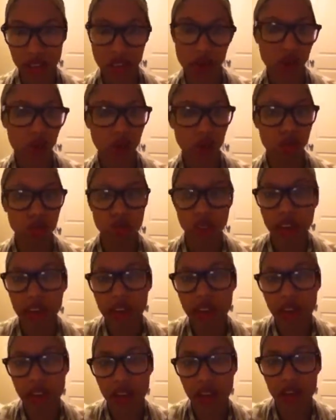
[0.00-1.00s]
and sat
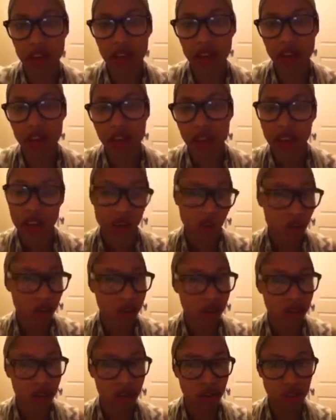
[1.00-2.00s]
down,
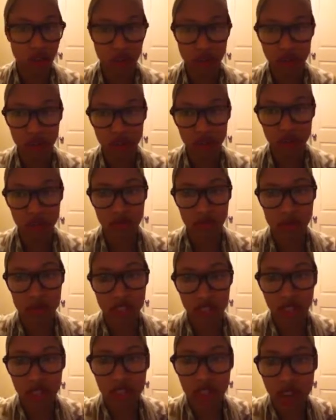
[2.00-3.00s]
watched some
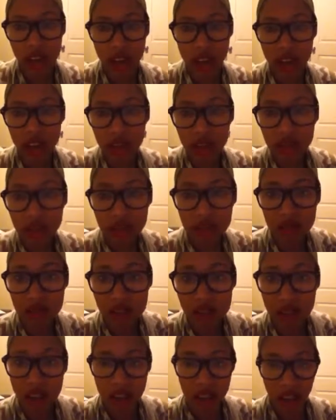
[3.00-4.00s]
CNN,
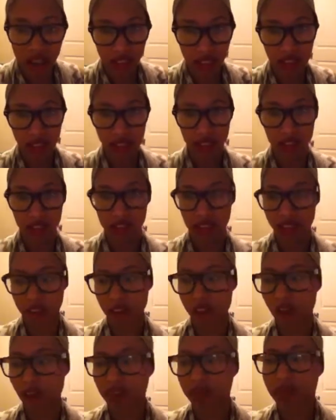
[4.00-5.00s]
and then
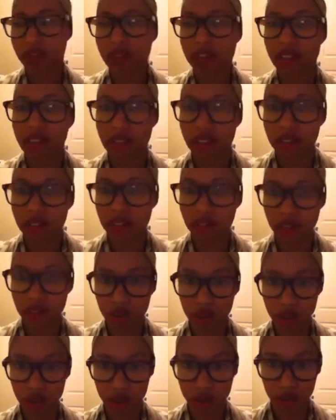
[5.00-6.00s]
they called me into
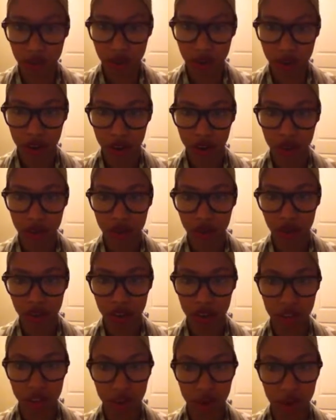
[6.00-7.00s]

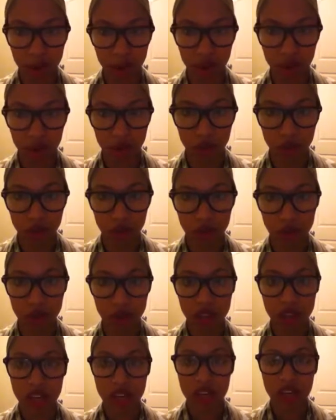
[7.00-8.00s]
the ceremony room,
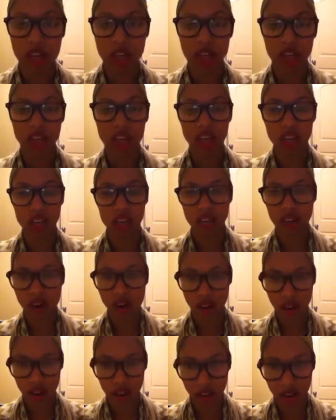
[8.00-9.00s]
and
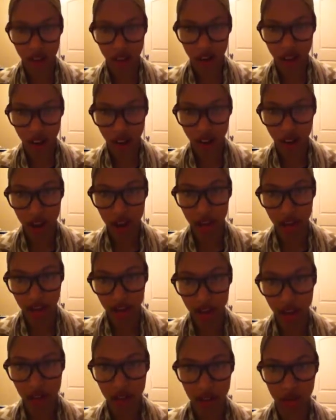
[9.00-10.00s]
I
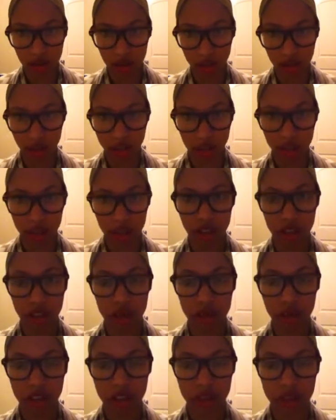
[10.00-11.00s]
got sworn.
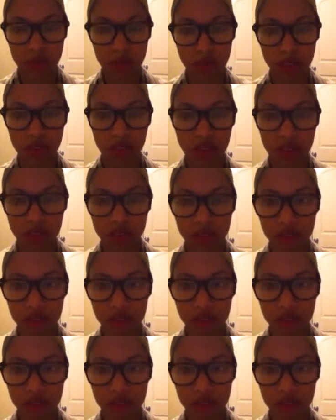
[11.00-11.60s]
We get a briefing